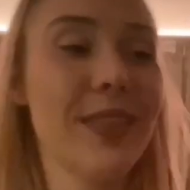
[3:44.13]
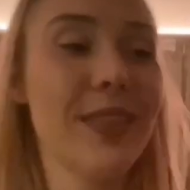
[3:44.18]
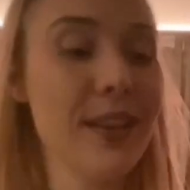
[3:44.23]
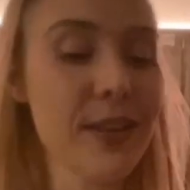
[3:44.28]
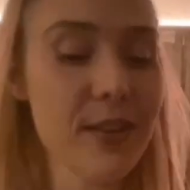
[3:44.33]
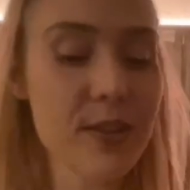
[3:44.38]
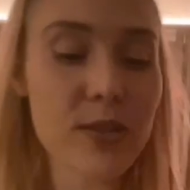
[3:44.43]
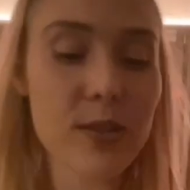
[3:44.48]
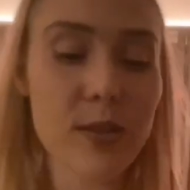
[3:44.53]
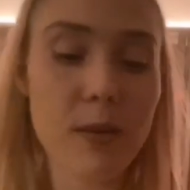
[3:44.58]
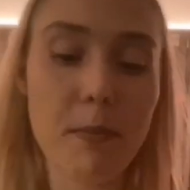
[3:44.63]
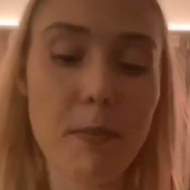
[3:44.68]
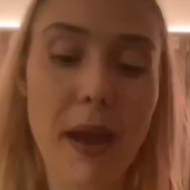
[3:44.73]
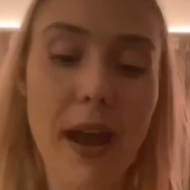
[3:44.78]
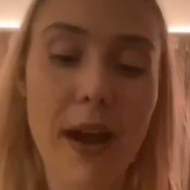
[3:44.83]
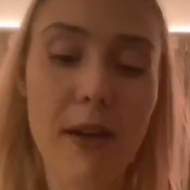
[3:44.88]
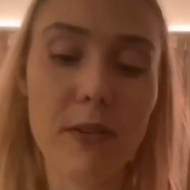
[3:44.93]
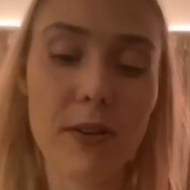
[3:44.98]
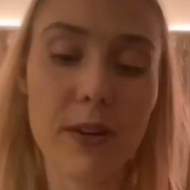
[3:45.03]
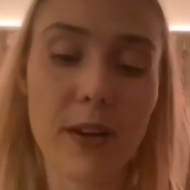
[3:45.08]
just a
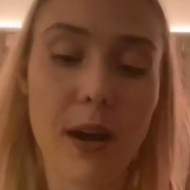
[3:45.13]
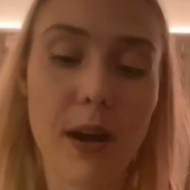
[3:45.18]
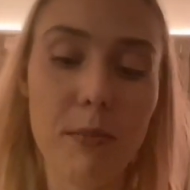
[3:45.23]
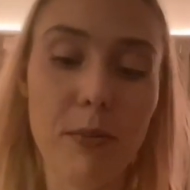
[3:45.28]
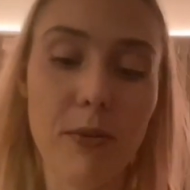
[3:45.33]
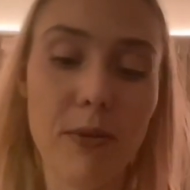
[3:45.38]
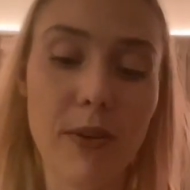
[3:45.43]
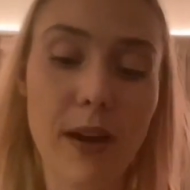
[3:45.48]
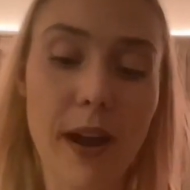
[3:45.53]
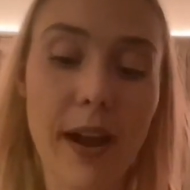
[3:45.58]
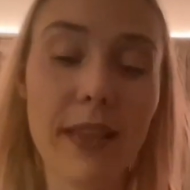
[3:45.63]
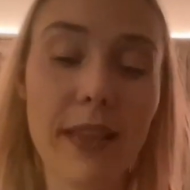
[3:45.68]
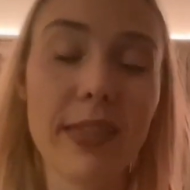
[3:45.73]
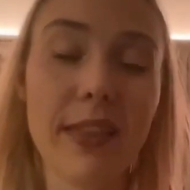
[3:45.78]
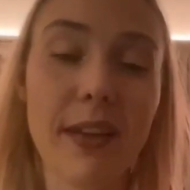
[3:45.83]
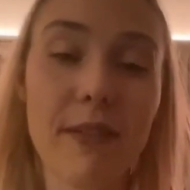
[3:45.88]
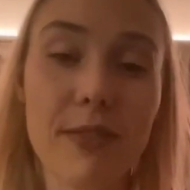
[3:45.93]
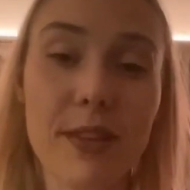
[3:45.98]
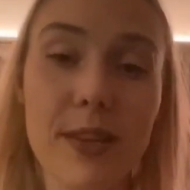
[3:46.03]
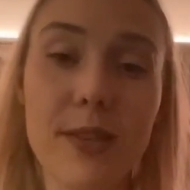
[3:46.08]
power couple. I
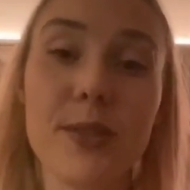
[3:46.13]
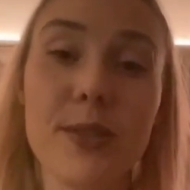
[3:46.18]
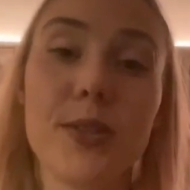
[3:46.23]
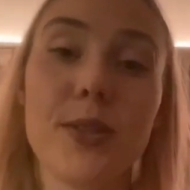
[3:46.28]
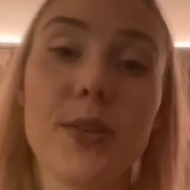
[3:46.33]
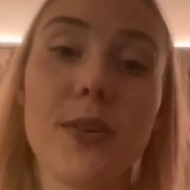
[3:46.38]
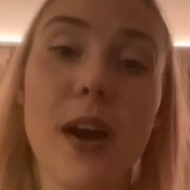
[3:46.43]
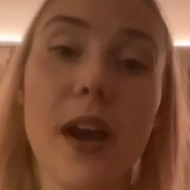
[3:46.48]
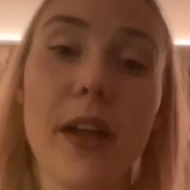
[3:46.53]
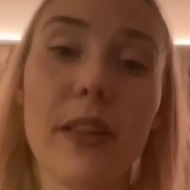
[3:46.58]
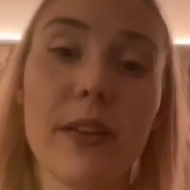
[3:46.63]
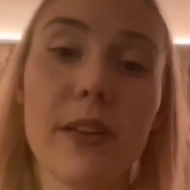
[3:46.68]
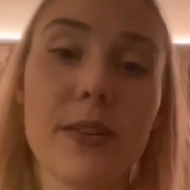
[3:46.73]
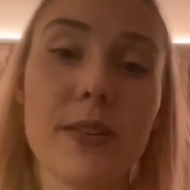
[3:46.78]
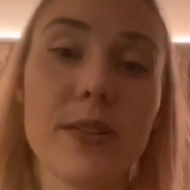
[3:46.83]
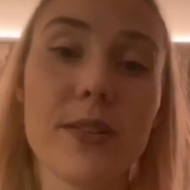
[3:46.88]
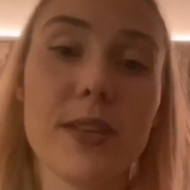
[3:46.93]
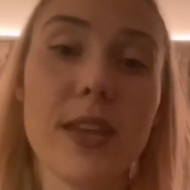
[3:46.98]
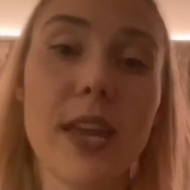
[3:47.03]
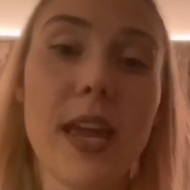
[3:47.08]
love these two
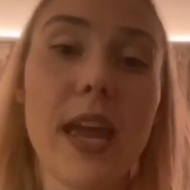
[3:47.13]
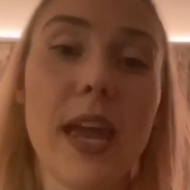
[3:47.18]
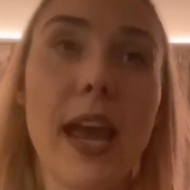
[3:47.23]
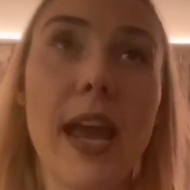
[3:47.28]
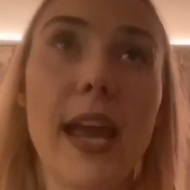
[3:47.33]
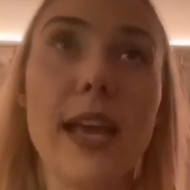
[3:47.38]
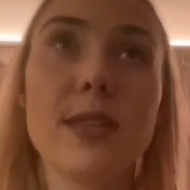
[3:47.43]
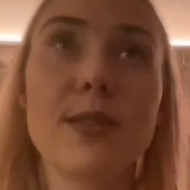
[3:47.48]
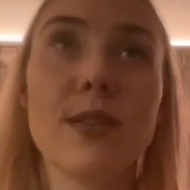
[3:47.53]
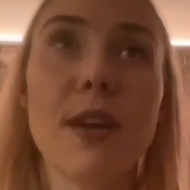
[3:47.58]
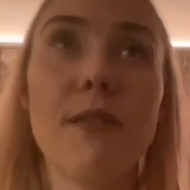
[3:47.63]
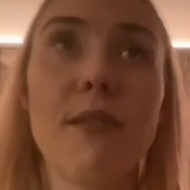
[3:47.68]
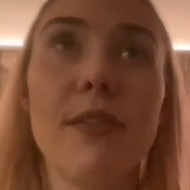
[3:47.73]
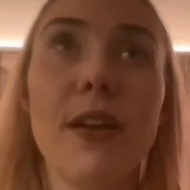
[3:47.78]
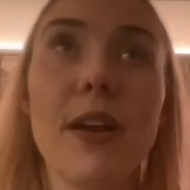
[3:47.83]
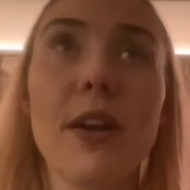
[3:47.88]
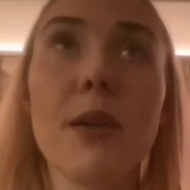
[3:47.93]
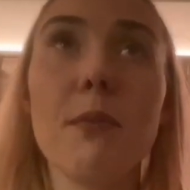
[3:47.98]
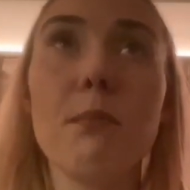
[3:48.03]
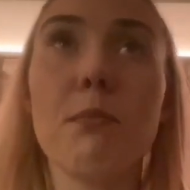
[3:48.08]
colors. It's a
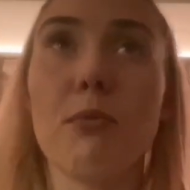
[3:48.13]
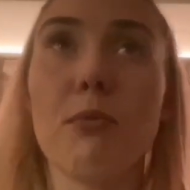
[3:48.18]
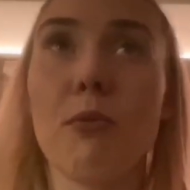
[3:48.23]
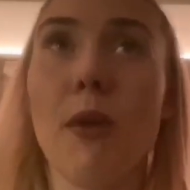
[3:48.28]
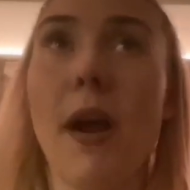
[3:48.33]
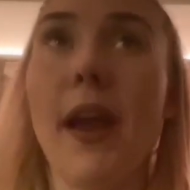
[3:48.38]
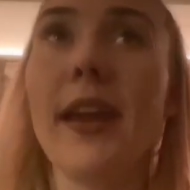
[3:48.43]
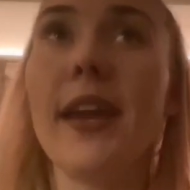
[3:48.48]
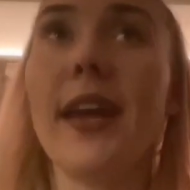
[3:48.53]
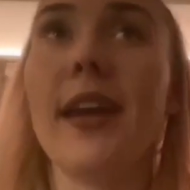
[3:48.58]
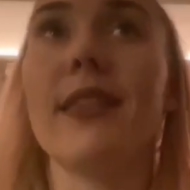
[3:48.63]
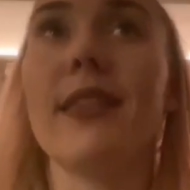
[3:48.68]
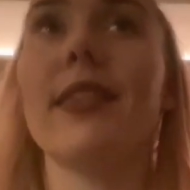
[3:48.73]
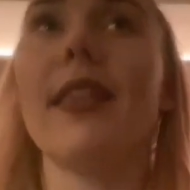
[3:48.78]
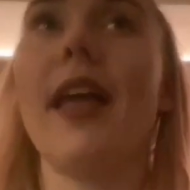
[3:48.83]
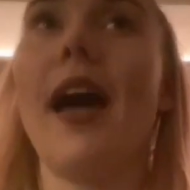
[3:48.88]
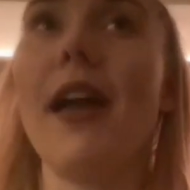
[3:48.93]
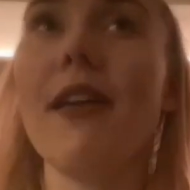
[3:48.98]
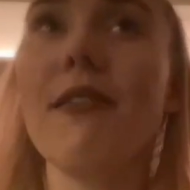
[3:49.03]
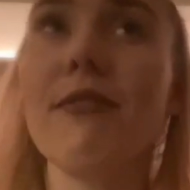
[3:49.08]
very bright and
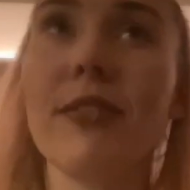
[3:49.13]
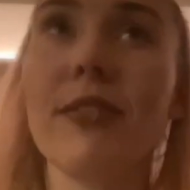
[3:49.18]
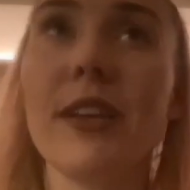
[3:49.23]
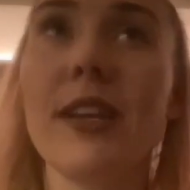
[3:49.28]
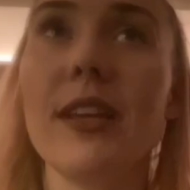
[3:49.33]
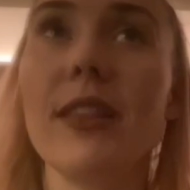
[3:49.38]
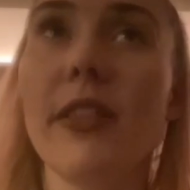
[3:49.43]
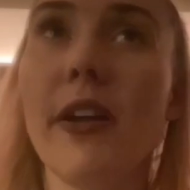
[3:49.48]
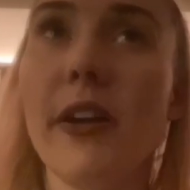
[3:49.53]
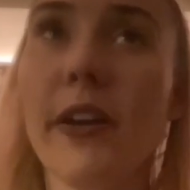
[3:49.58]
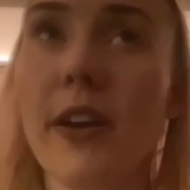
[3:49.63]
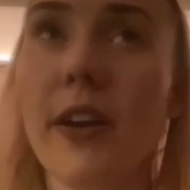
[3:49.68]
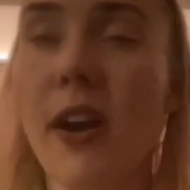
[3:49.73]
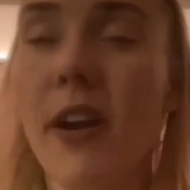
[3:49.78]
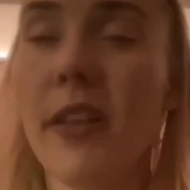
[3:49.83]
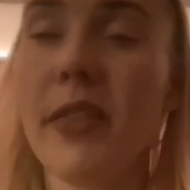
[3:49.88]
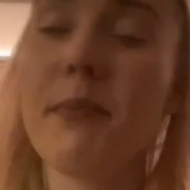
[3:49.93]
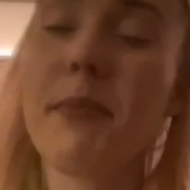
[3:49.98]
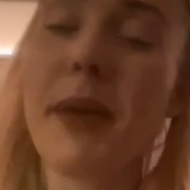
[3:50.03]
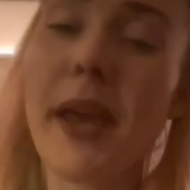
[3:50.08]
lively look on
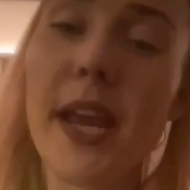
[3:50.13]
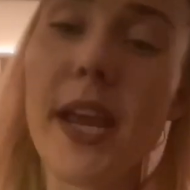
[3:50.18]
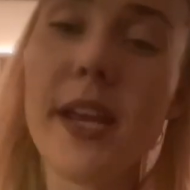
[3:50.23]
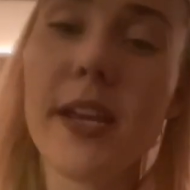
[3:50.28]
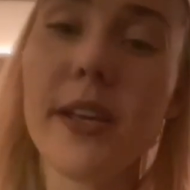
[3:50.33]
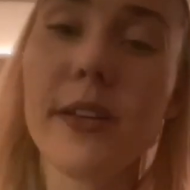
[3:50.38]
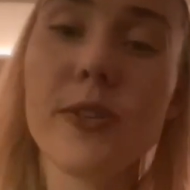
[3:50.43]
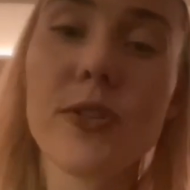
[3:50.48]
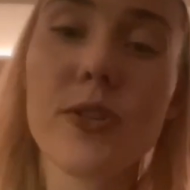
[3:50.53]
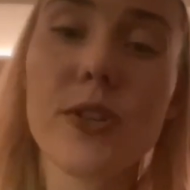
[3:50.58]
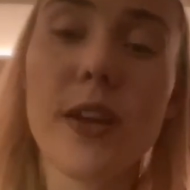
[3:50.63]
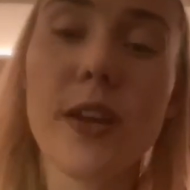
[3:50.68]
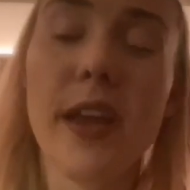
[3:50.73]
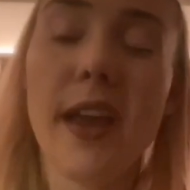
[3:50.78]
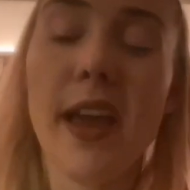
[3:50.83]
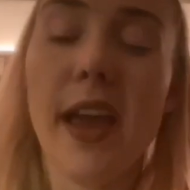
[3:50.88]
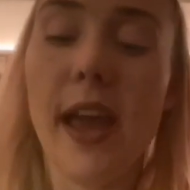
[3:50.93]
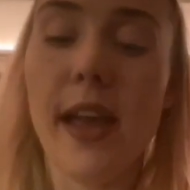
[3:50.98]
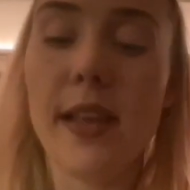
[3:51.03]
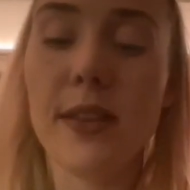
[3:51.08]
the page,
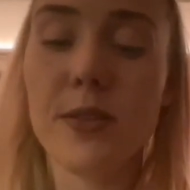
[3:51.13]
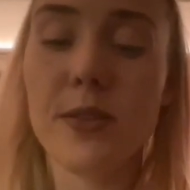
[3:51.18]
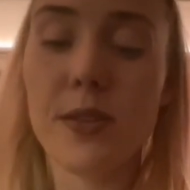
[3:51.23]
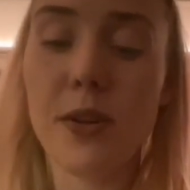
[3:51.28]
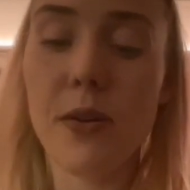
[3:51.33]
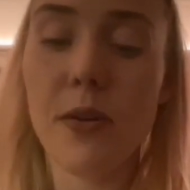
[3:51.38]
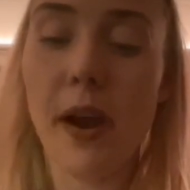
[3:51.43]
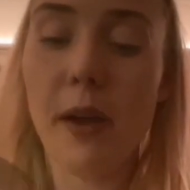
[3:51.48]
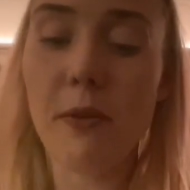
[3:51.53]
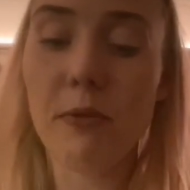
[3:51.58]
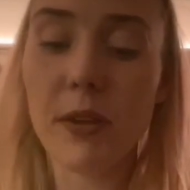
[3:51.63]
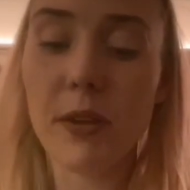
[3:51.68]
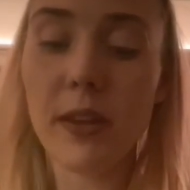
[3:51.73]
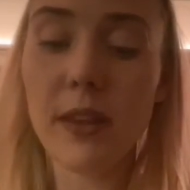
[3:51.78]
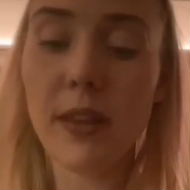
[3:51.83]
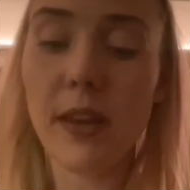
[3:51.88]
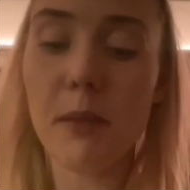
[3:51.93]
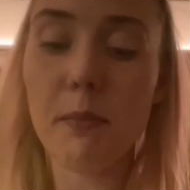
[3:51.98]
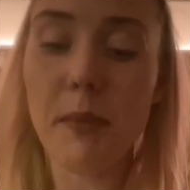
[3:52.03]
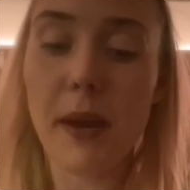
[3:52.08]
and so I really
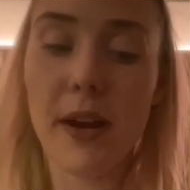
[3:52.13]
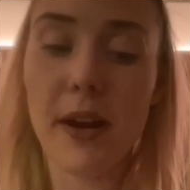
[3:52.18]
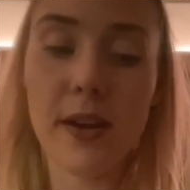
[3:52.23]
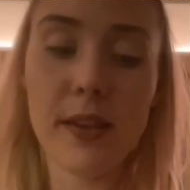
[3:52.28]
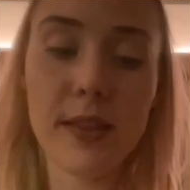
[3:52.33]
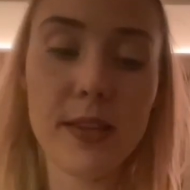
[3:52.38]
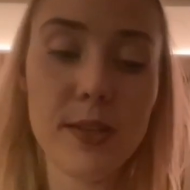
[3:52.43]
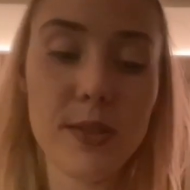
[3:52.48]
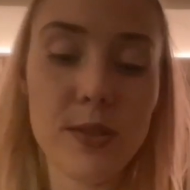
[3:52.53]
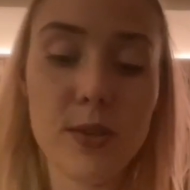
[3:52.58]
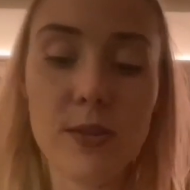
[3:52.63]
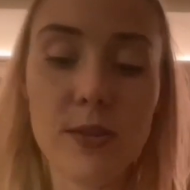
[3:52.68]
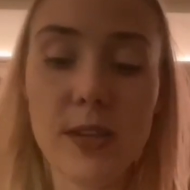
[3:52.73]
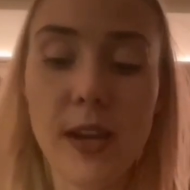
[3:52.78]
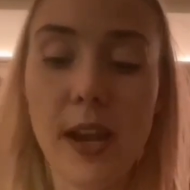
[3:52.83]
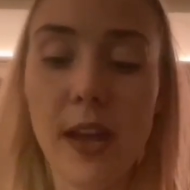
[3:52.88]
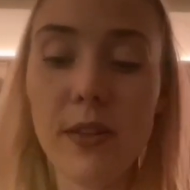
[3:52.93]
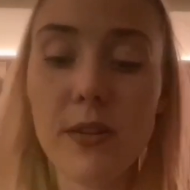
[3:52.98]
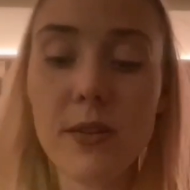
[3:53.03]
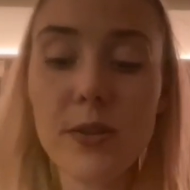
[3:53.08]
like pairing these two
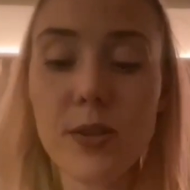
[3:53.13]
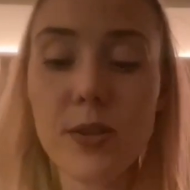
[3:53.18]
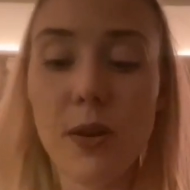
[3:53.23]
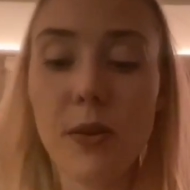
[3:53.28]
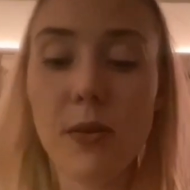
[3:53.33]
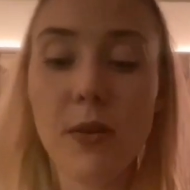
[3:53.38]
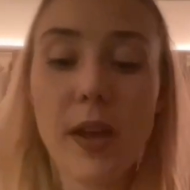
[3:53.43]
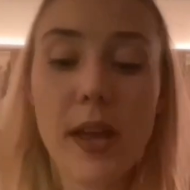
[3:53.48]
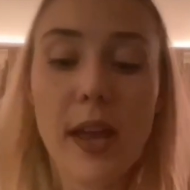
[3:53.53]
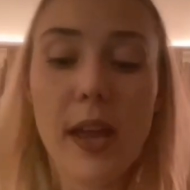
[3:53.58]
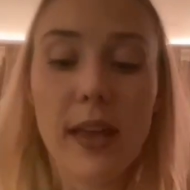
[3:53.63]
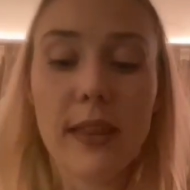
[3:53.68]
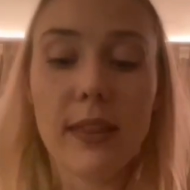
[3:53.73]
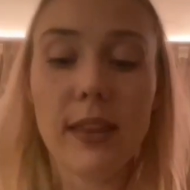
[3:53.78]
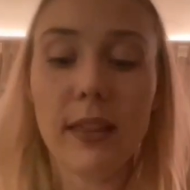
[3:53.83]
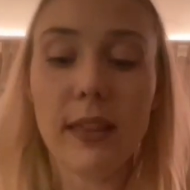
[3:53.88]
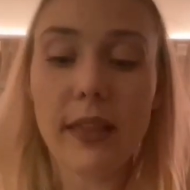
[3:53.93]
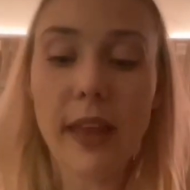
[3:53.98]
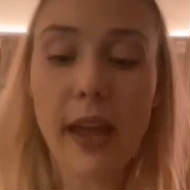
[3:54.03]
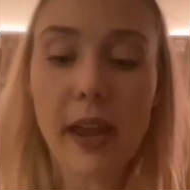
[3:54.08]
together. So the
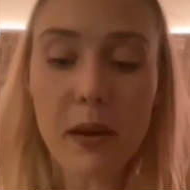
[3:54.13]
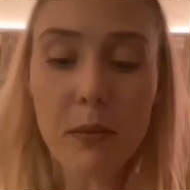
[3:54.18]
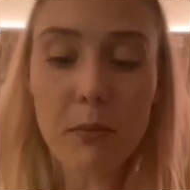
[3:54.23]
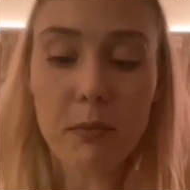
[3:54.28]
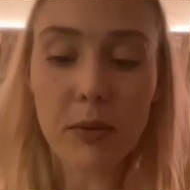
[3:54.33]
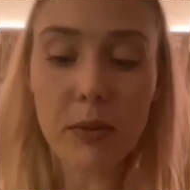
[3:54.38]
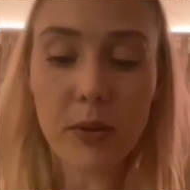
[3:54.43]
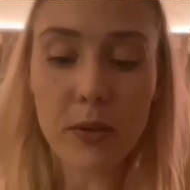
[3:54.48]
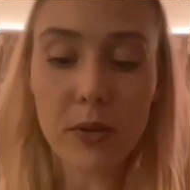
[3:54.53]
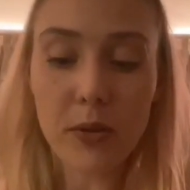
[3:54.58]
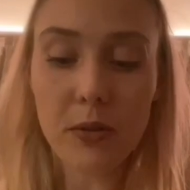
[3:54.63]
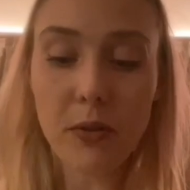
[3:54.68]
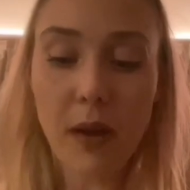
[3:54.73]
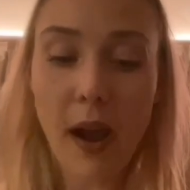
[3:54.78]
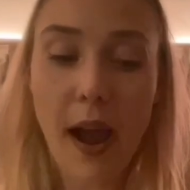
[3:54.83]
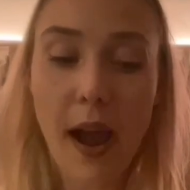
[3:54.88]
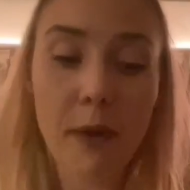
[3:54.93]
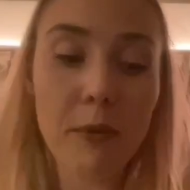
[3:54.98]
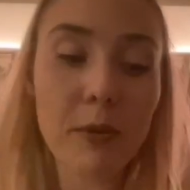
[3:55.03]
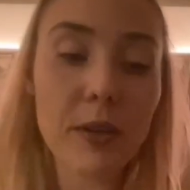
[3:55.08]
light blue
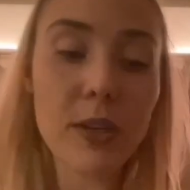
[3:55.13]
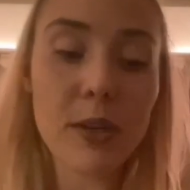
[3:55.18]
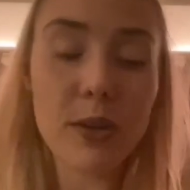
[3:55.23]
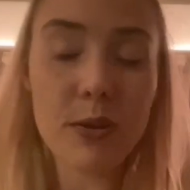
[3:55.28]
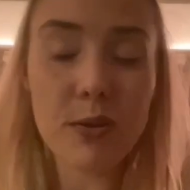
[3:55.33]
I would use